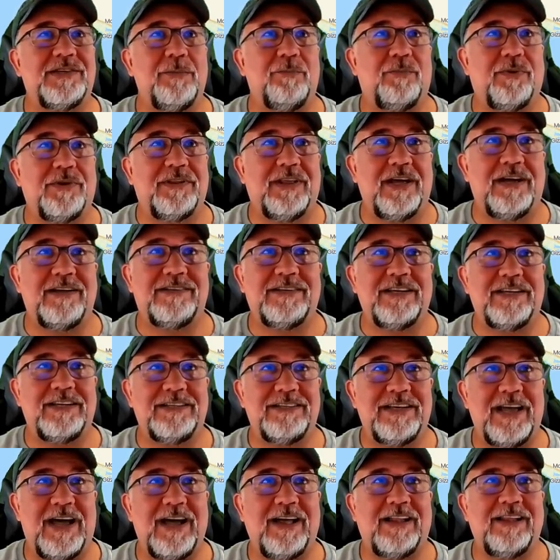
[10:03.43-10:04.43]
But that's
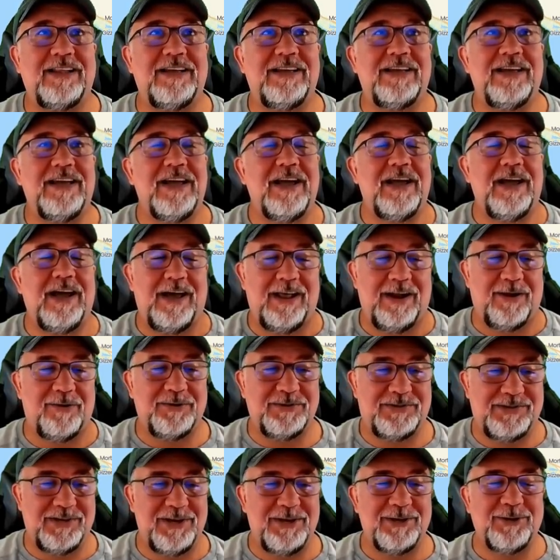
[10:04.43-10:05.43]
exactly. And I'll
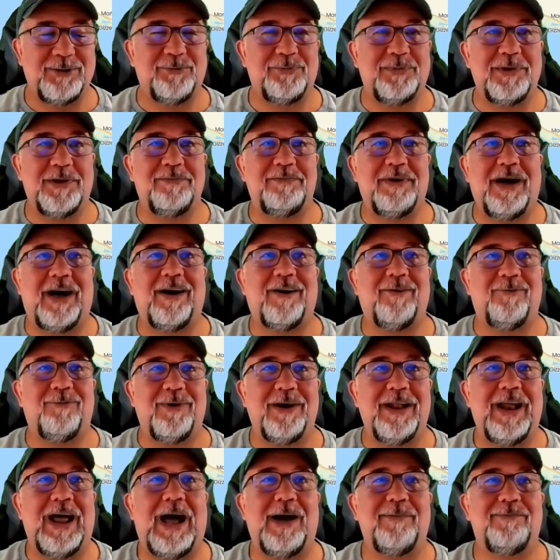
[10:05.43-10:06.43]
tell you a little bit about what
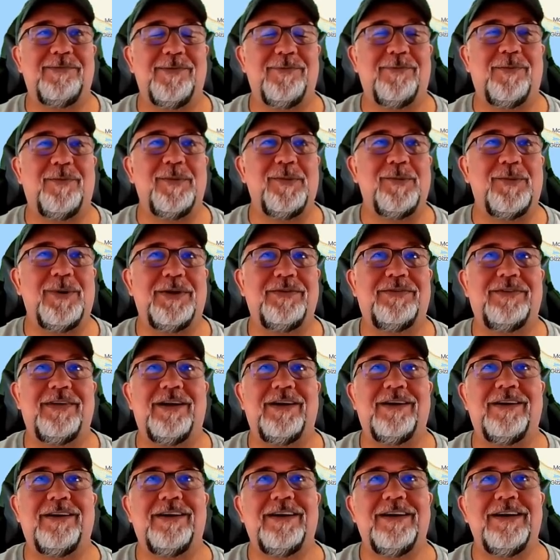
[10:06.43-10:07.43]
happened when we went
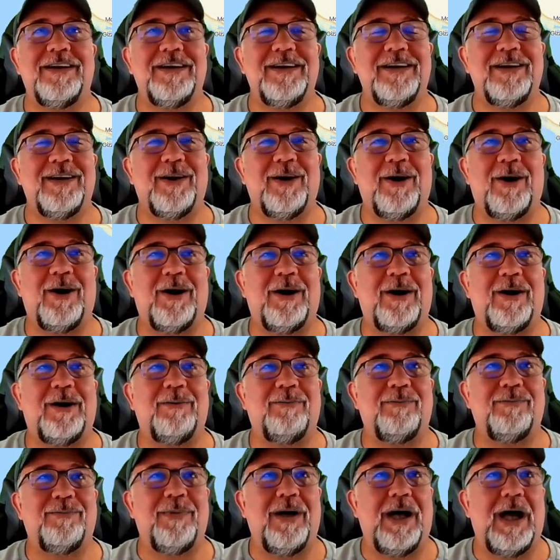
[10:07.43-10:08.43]
there.
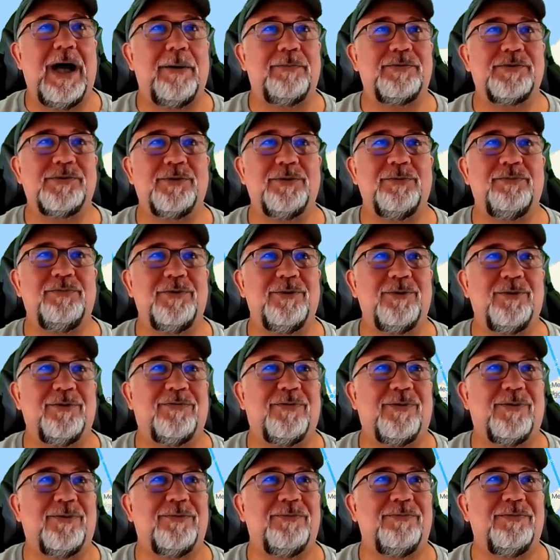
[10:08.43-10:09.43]
Absolutely
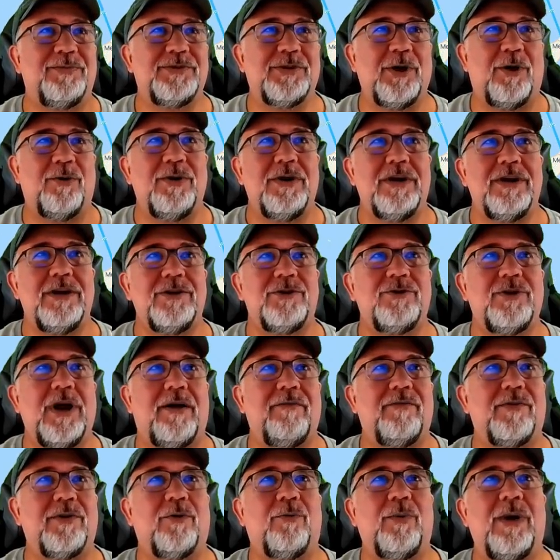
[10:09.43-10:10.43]
beautiful. So
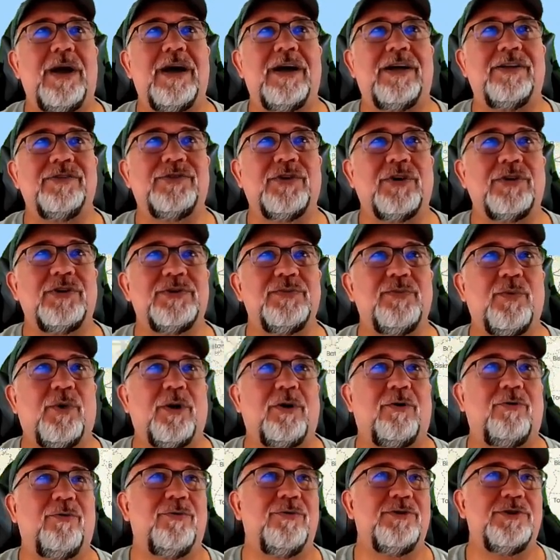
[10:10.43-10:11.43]
traveled around, took some more
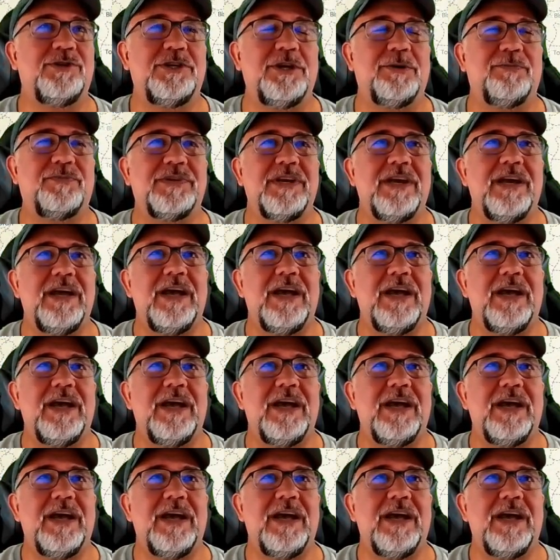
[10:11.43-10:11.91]
cruise ships.